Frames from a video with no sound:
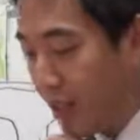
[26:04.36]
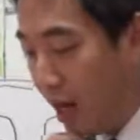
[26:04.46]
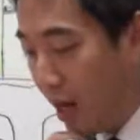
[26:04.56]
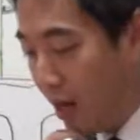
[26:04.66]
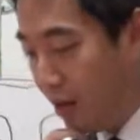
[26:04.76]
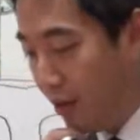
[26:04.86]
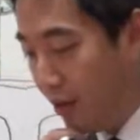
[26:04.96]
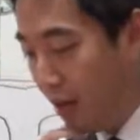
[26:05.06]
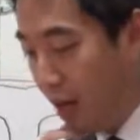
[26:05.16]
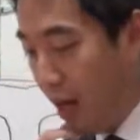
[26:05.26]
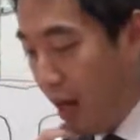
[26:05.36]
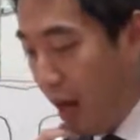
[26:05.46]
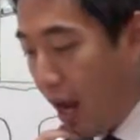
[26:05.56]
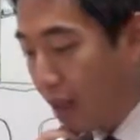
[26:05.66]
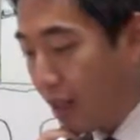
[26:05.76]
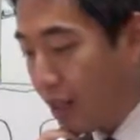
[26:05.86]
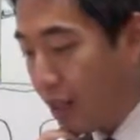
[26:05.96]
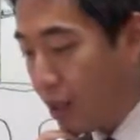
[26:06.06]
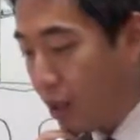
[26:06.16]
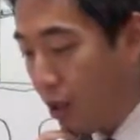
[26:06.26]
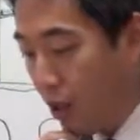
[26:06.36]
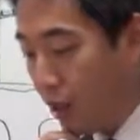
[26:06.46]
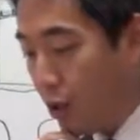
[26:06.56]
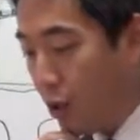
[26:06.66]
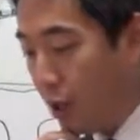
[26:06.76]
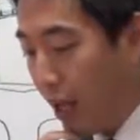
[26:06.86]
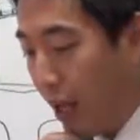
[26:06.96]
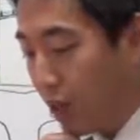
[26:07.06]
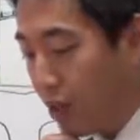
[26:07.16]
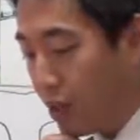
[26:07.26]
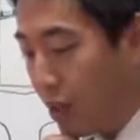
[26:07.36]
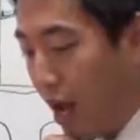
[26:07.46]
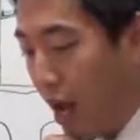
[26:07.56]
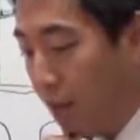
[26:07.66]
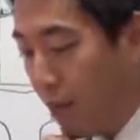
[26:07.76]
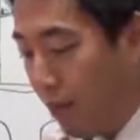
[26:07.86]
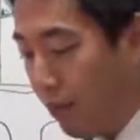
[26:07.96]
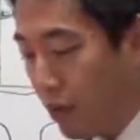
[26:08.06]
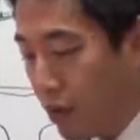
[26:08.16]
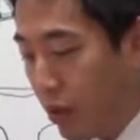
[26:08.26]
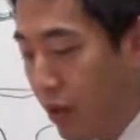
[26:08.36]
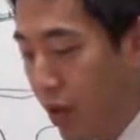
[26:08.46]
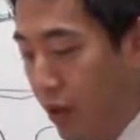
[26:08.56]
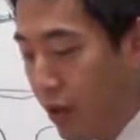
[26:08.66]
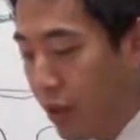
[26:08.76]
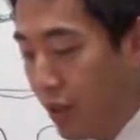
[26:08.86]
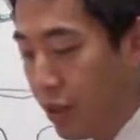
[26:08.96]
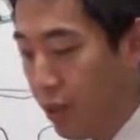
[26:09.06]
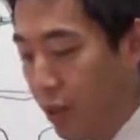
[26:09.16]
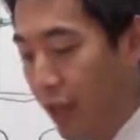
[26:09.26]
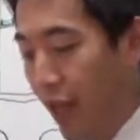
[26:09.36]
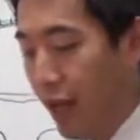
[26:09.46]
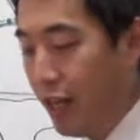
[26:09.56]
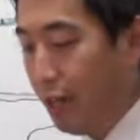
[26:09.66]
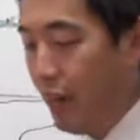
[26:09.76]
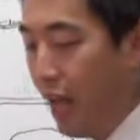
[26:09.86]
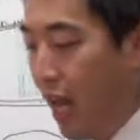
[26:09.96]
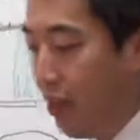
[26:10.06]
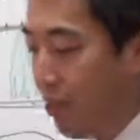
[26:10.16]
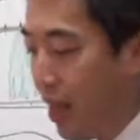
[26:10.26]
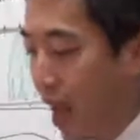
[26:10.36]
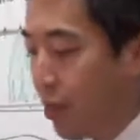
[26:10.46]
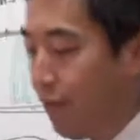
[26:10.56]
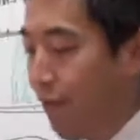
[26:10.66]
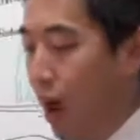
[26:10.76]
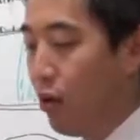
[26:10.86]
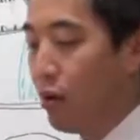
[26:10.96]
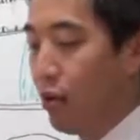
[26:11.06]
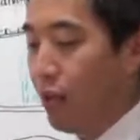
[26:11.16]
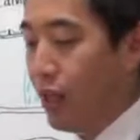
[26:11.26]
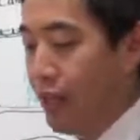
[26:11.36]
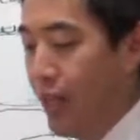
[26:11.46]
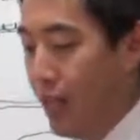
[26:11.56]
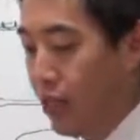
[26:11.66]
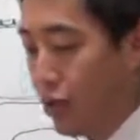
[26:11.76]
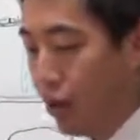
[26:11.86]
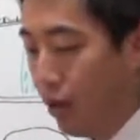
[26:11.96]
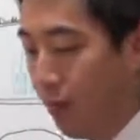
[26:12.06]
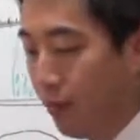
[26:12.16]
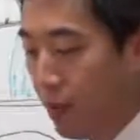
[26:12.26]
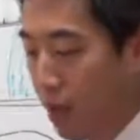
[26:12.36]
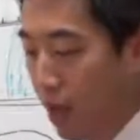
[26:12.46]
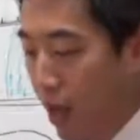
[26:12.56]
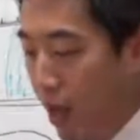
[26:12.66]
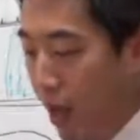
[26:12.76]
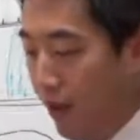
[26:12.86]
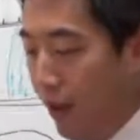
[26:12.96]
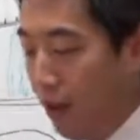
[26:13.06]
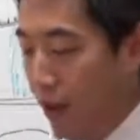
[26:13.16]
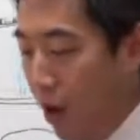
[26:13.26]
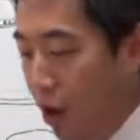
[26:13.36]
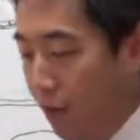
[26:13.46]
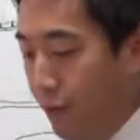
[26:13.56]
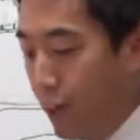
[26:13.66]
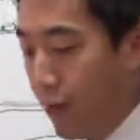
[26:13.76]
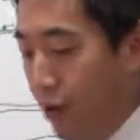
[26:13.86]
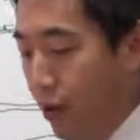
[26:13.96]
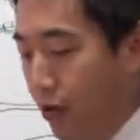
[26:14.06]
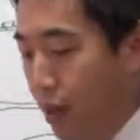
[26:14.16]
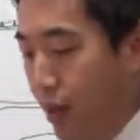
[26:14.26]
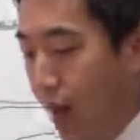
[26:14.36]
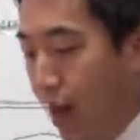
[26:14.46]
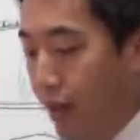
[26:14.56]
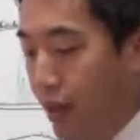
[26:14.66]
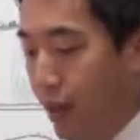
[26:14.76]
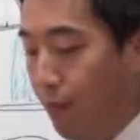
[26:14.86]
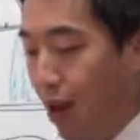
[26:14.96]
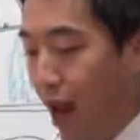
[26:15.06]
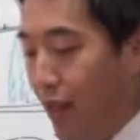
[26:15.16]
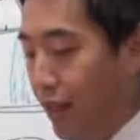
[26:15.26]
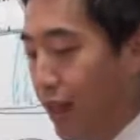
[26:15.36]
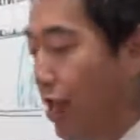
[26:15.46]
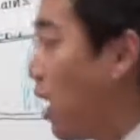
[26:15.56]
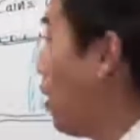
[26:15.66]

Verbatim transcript: and iron. And the sister of Tubal-Cain was Naamah. So notice that Tubal-Cain, he became now the founder, the teacher of every artificer that did brass and